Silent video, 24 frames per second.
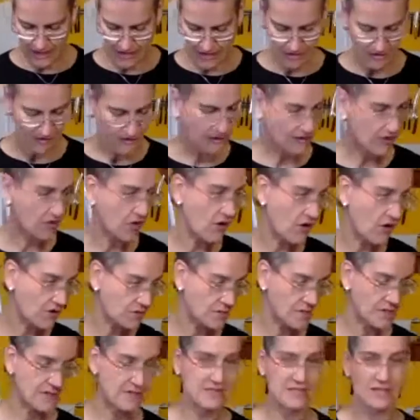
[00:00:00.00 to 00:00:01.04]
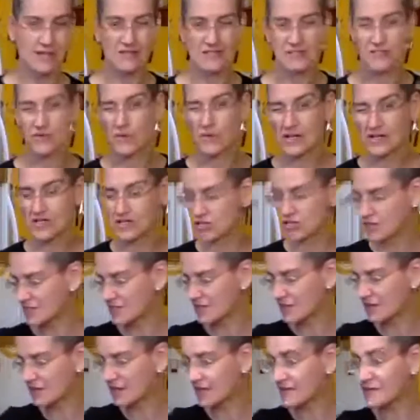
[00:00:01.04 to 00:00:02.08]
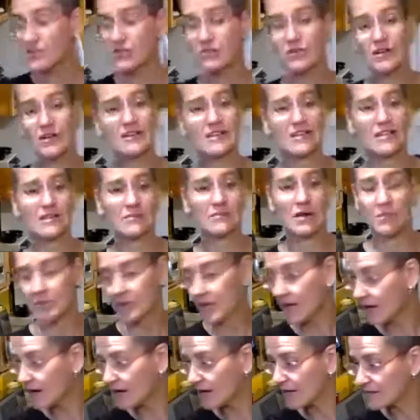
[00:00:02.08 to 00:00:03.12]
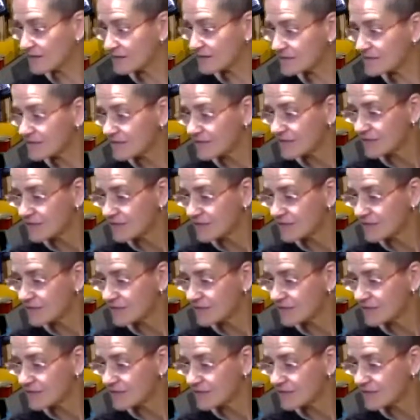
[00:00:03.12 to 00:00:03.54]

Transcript: and getting all the pits out. So watch your teeth. That's a great thing about pears.